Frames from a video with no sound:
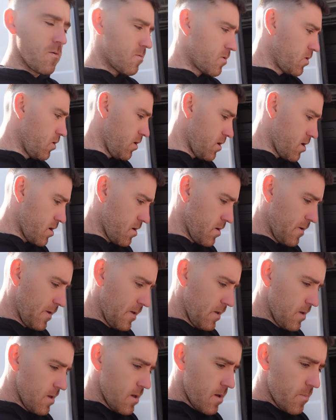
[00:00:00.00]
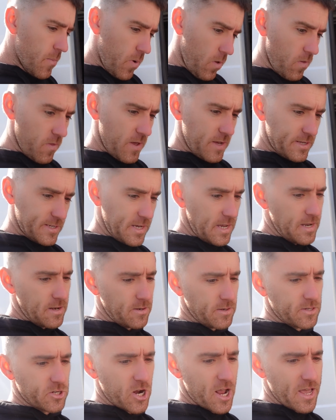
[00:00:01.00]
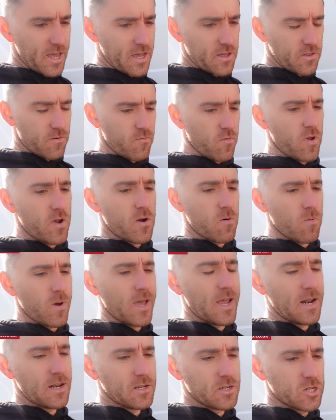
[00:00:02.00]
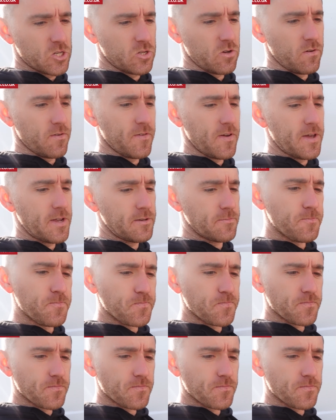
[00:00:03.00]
We're gonna put this in, try and get the rear wheel and stuff in,